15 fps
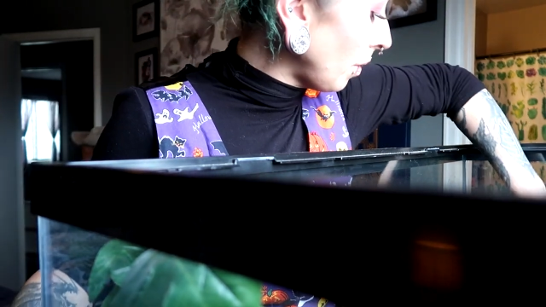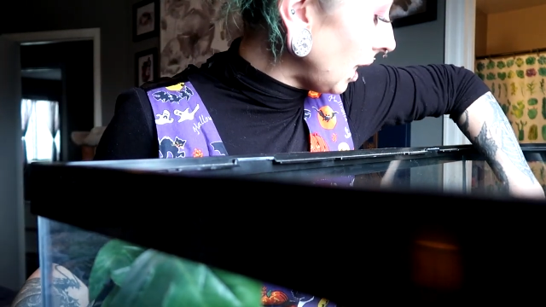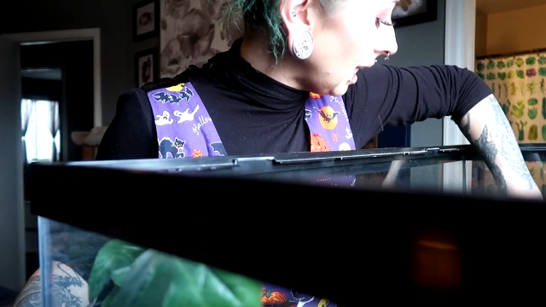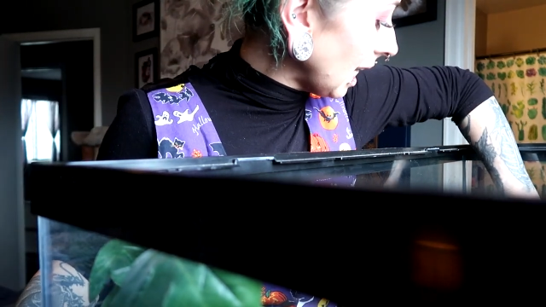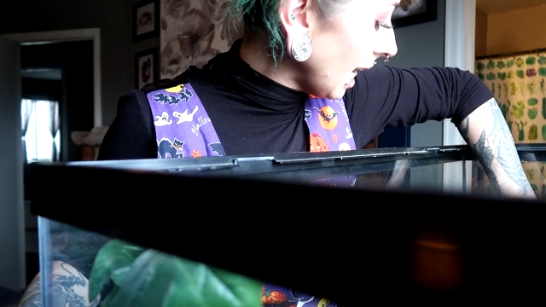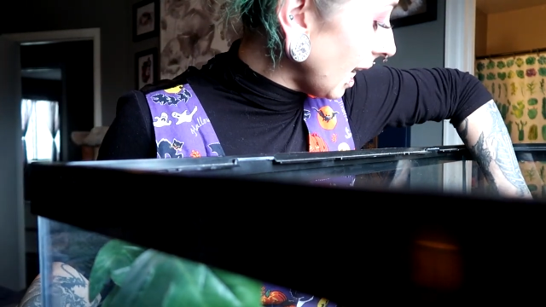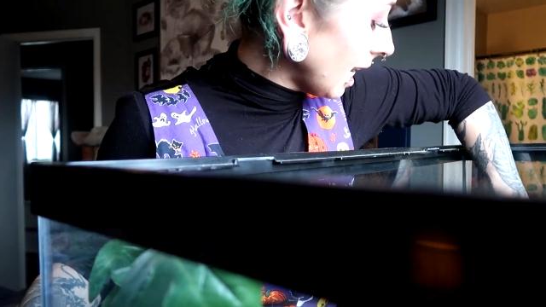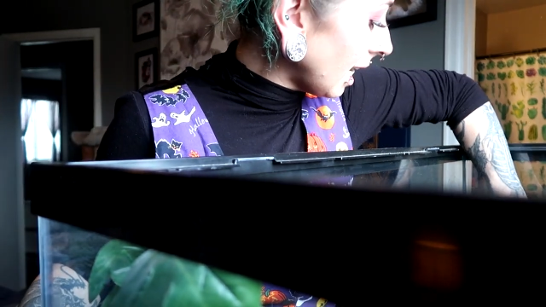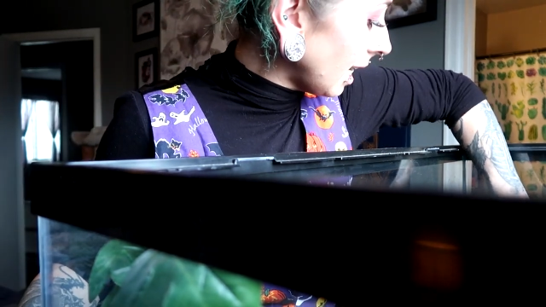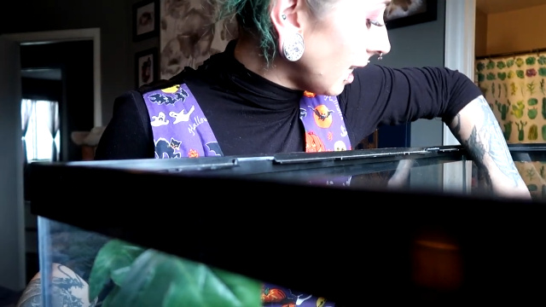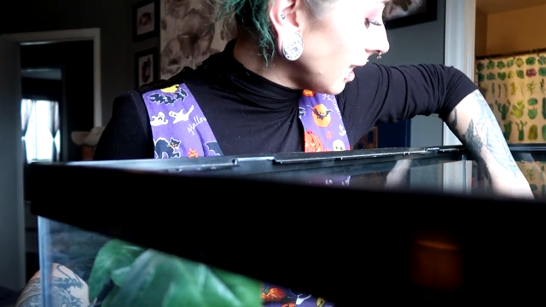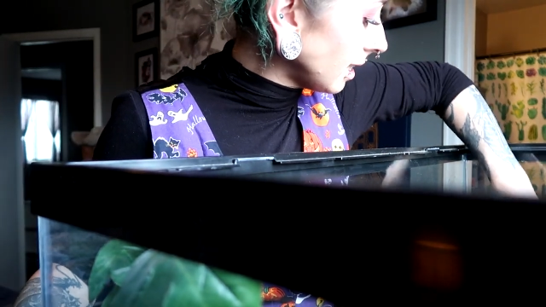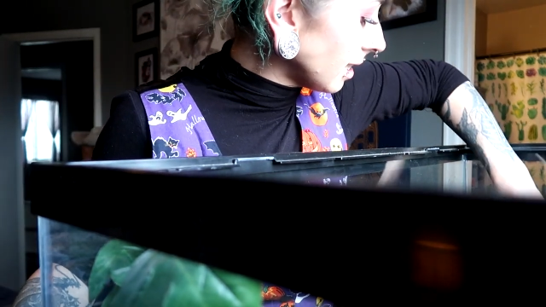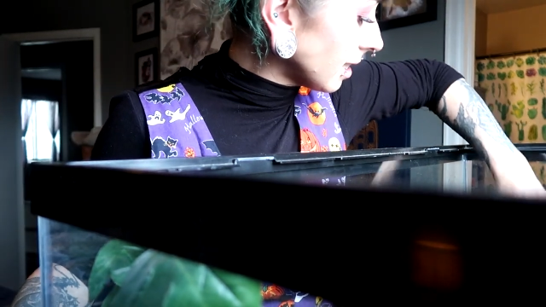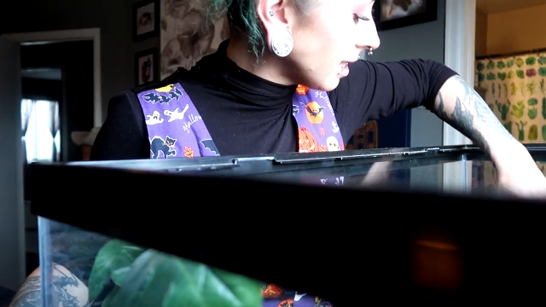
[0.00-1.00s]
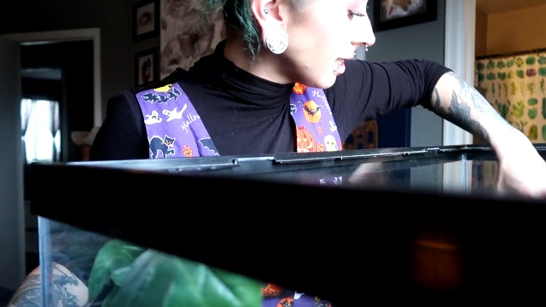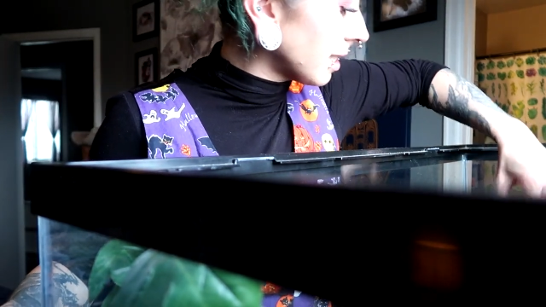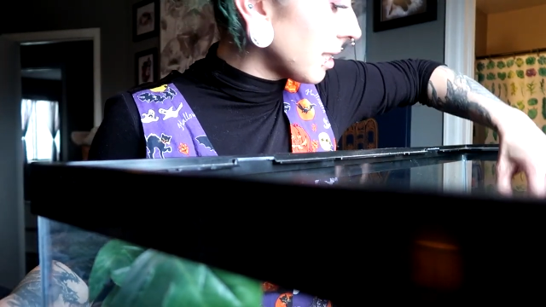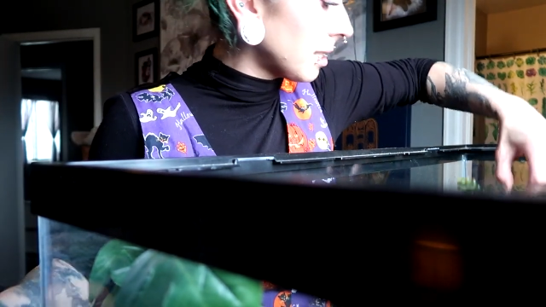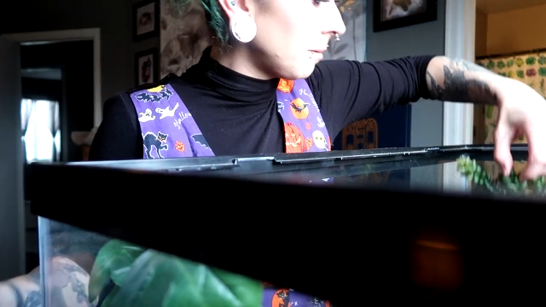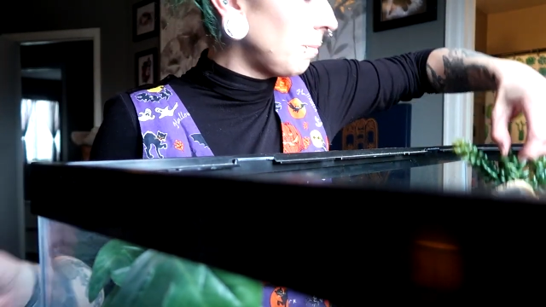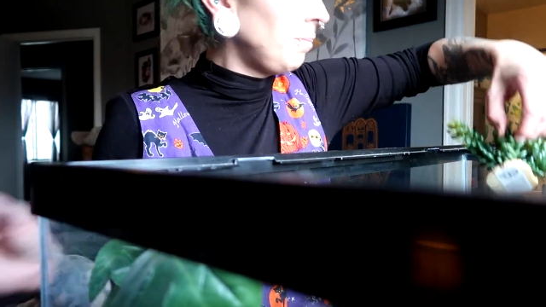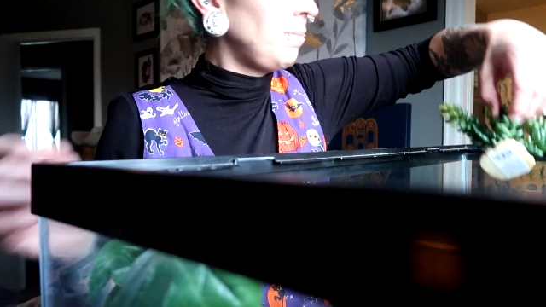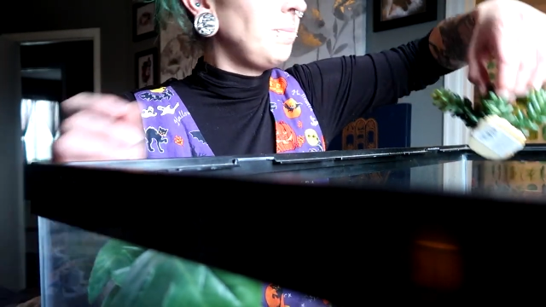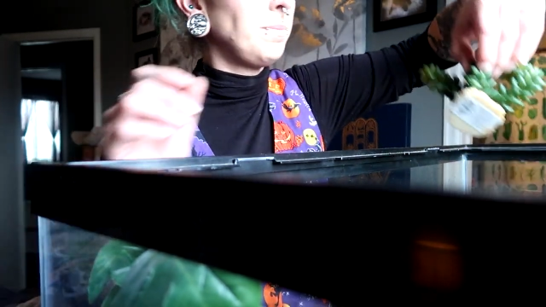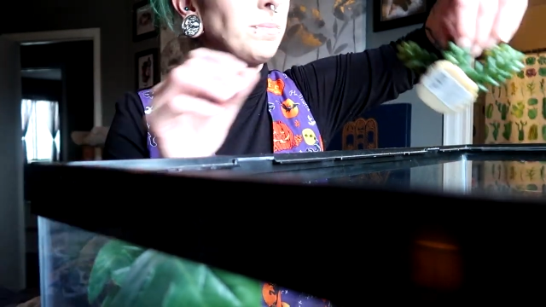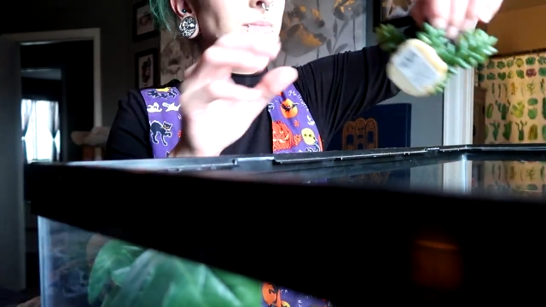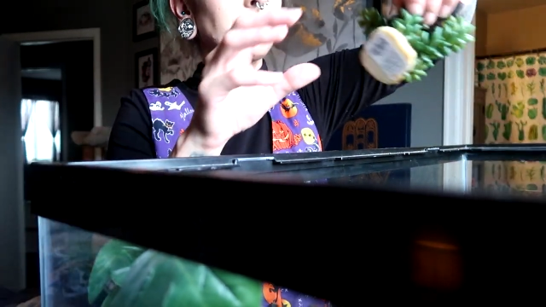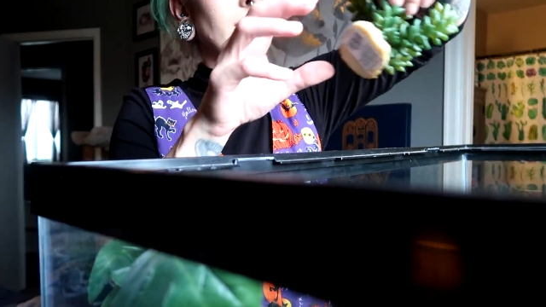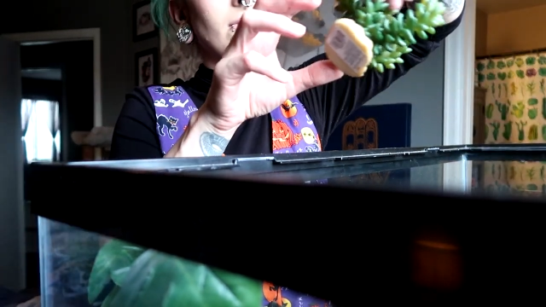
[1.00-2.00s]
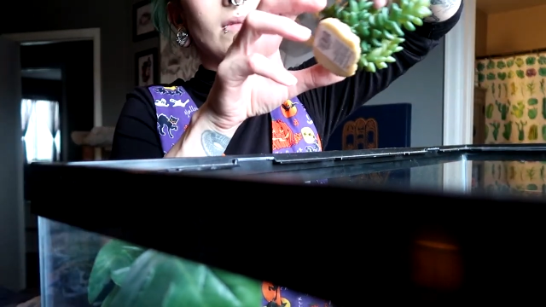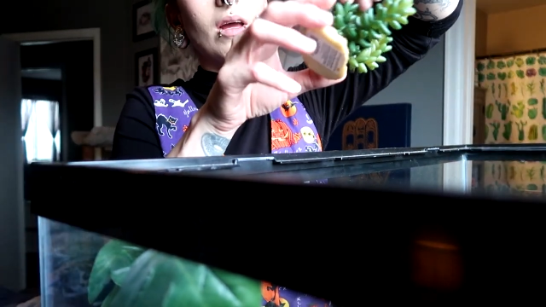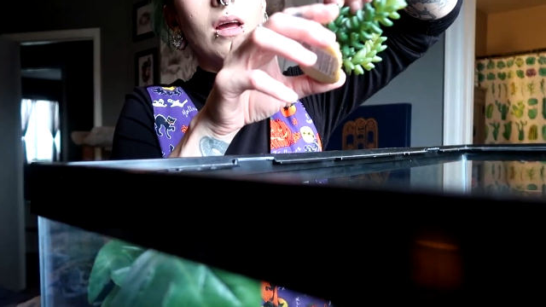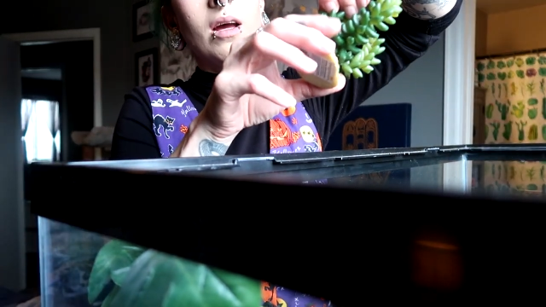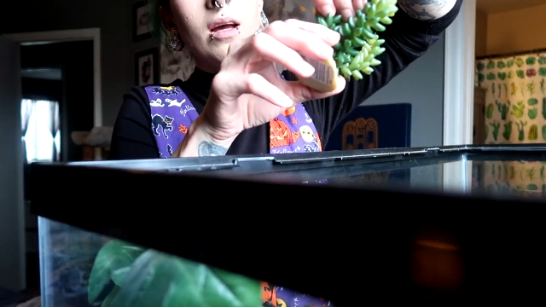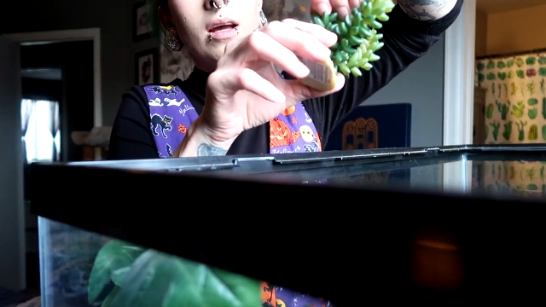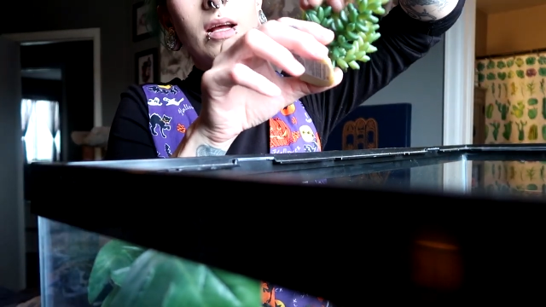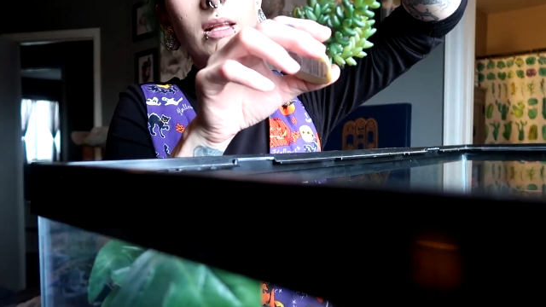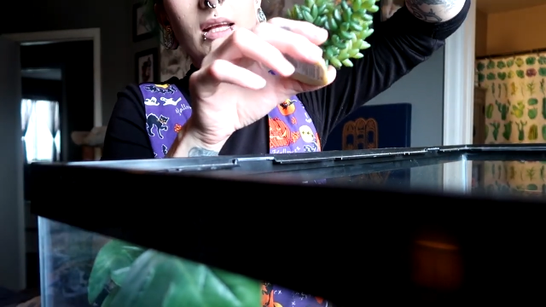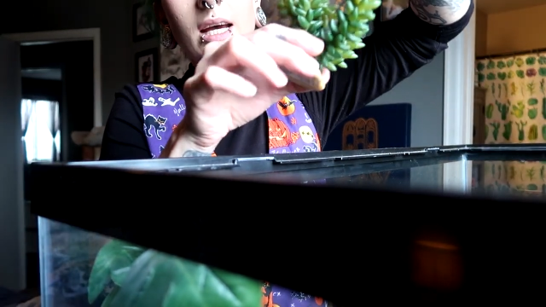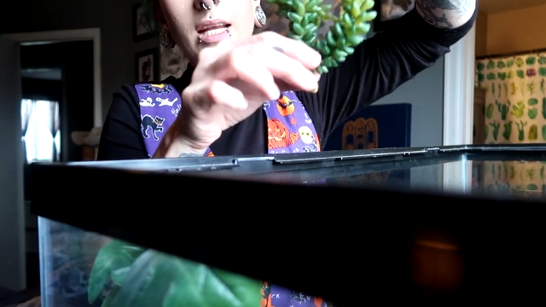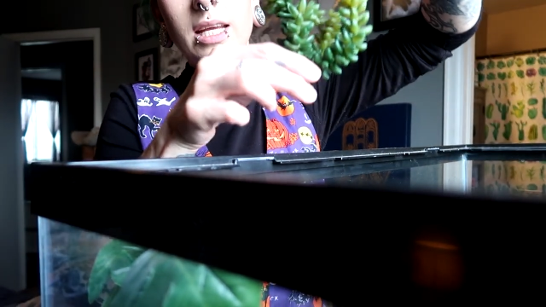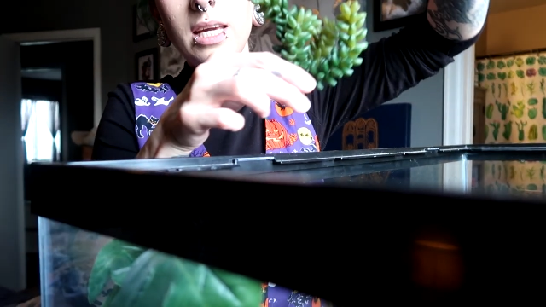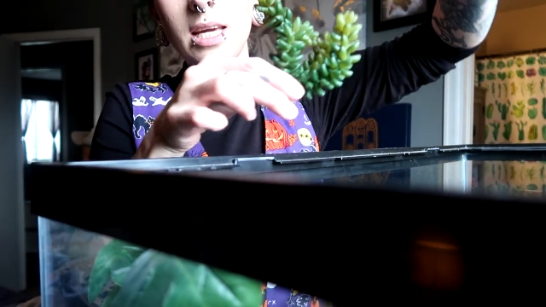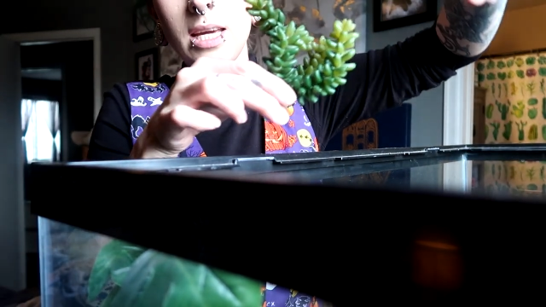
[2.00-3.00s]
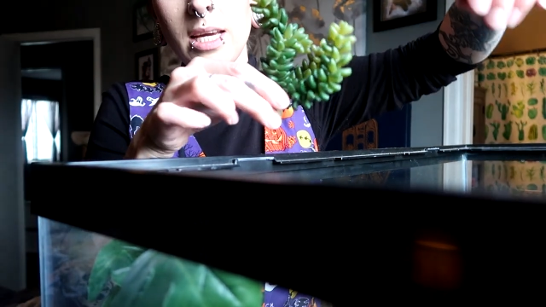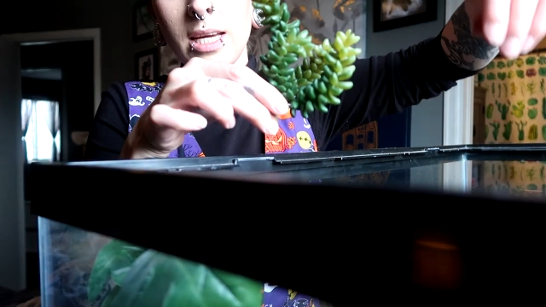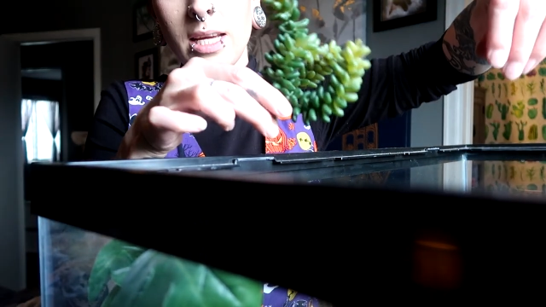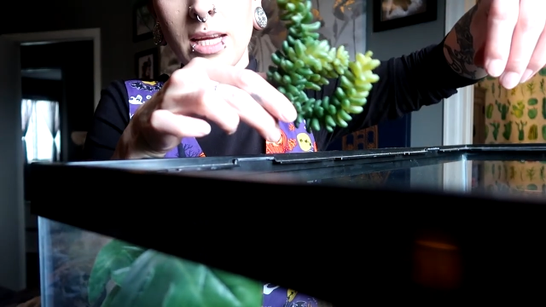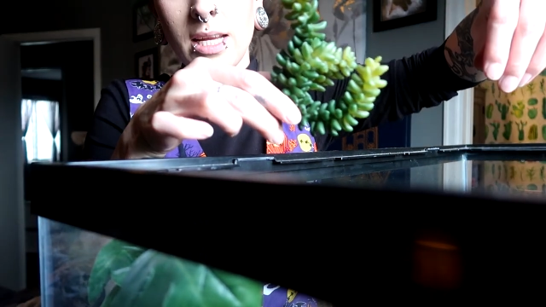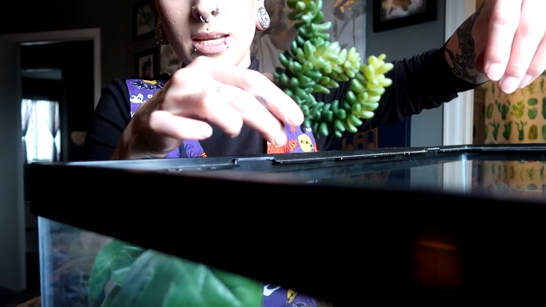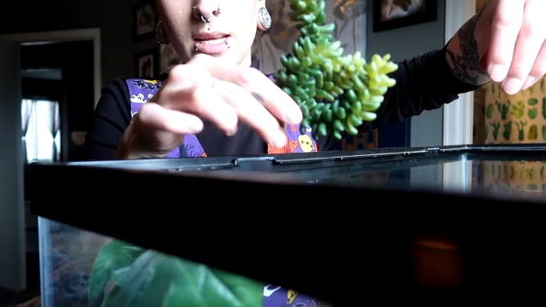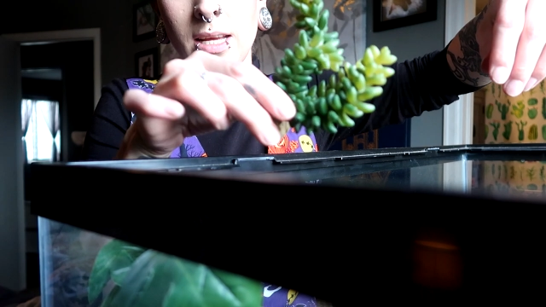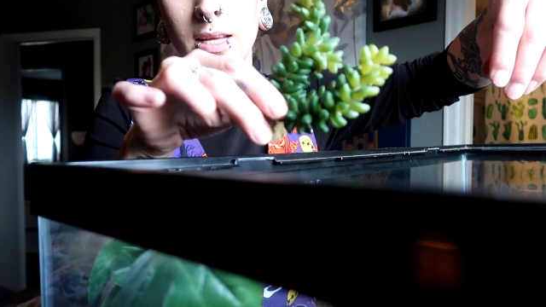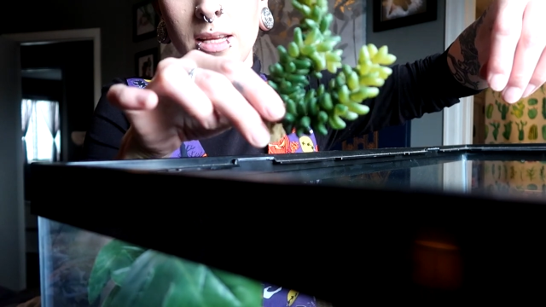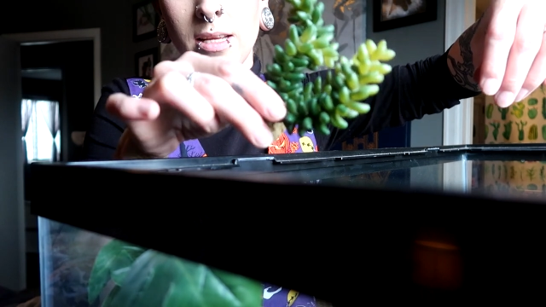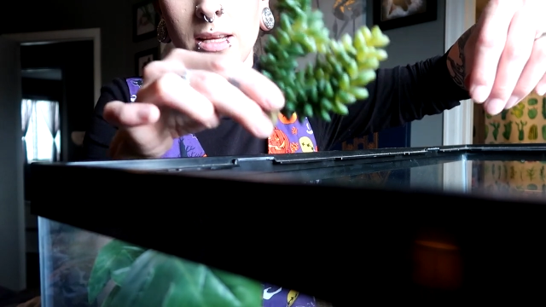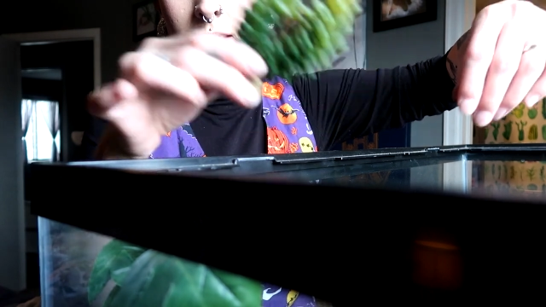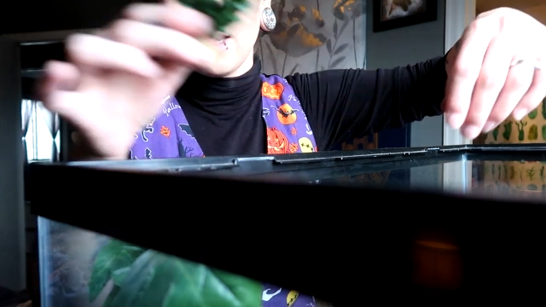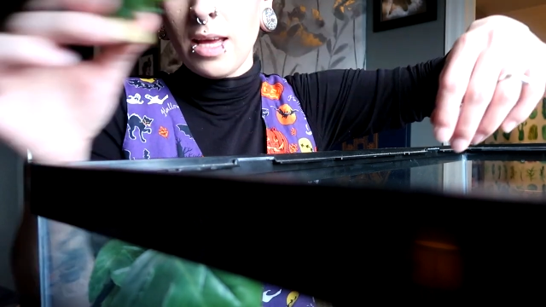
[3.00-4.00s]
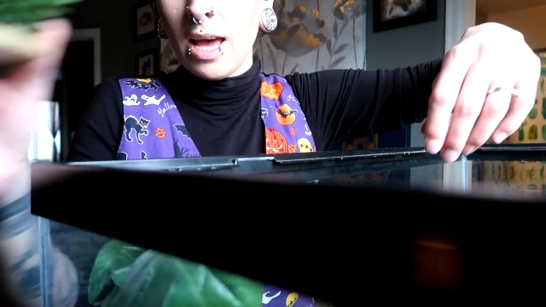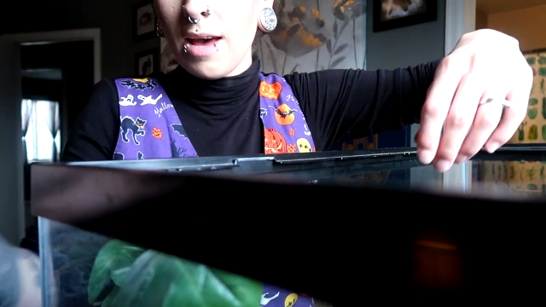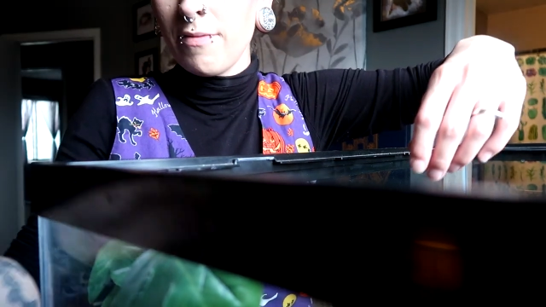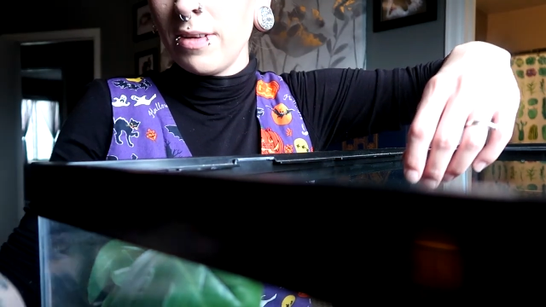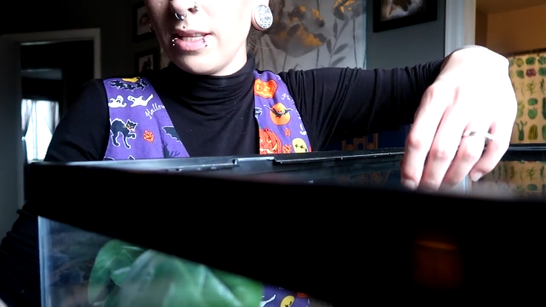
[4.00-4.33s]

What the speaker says: [unreadable: no face in view]